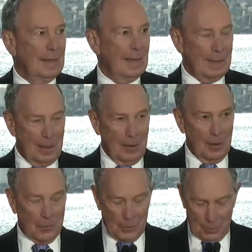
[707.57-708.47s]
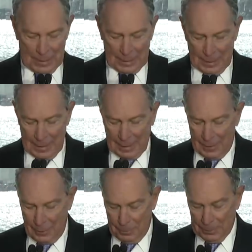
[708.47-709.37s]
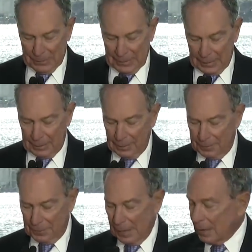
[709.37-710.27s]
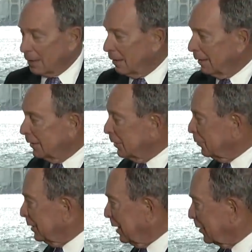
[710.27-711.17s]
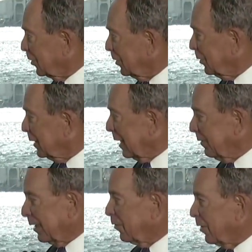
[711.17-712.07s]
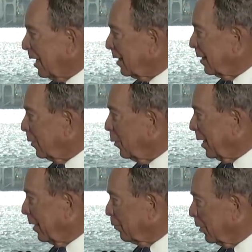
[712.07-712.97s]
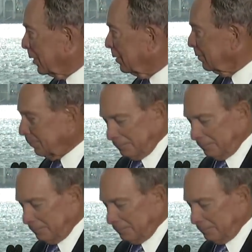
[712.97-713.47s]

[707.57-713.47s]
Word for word: And I also want to thank you in particular for that kind introduction. You gave it exactly the way I wrote it.